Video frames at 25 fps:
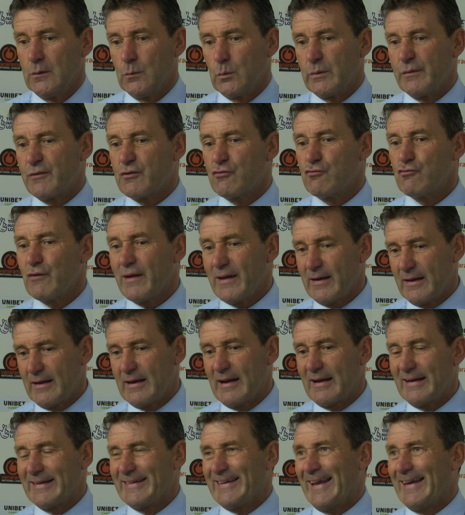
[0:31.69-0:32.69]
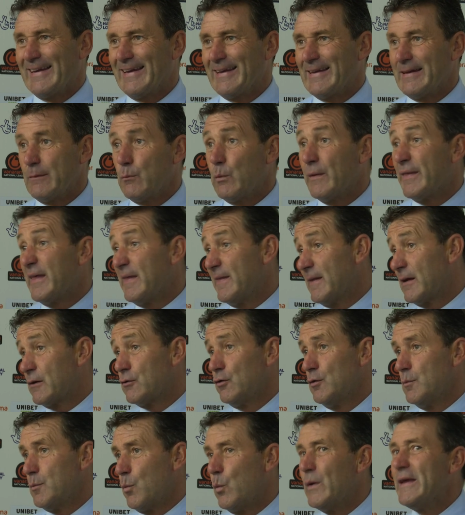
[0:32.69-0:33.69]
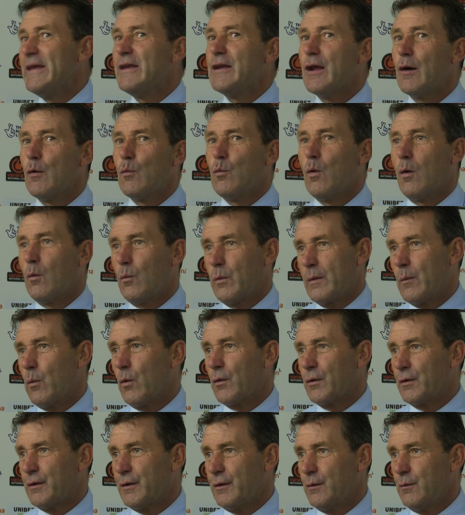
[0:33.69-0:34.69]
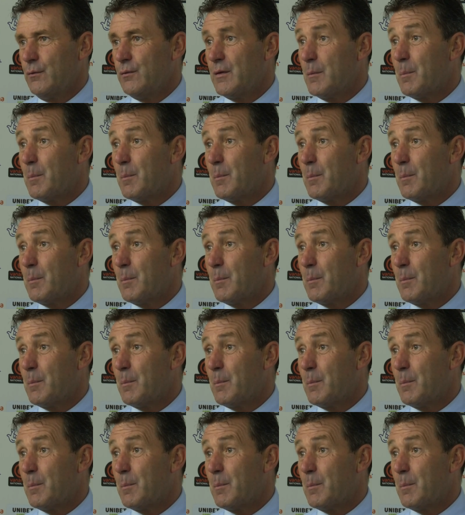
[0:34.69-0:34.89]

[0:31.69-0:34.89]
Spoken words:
We've created an identity within the group. We know what we want to do.